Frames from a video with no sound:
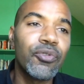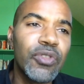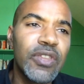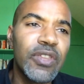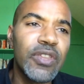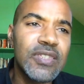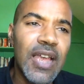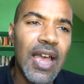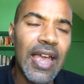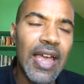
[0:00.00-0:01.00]
through this
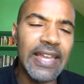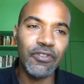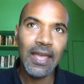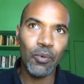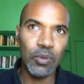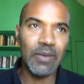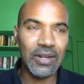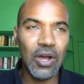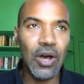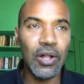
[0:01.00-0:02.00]
kind of what we
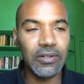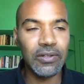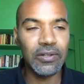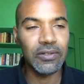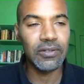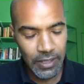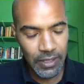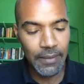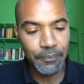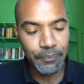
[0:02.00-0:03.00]
might call
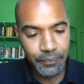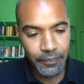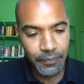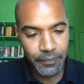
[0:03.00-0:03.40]
um,